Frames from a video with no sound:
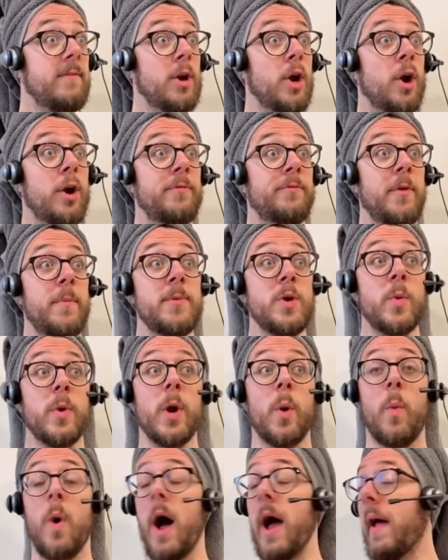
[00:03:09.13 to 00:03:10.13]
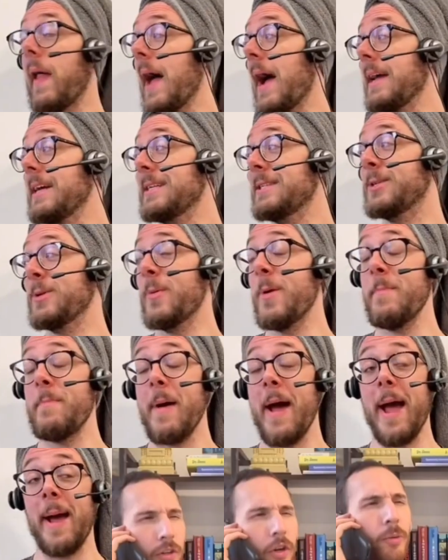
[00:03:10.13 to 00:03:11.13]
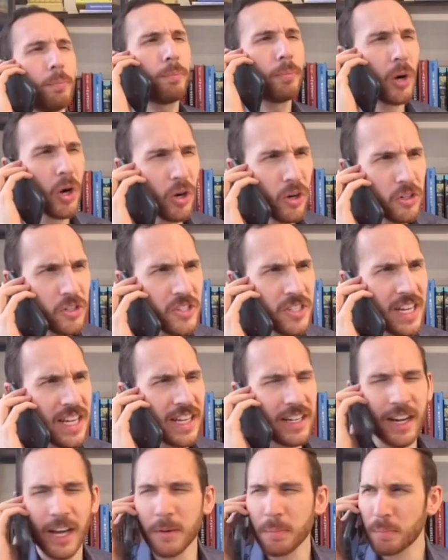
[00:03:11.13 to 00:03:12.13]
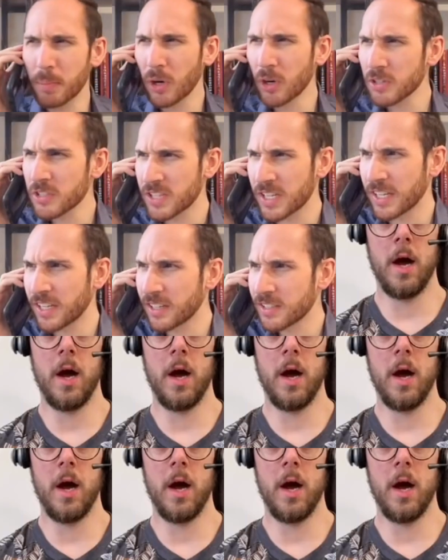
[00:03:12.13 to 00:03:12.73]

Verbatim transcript: heard from you in a while. How you doing, babe? No, Percy, not Perseus.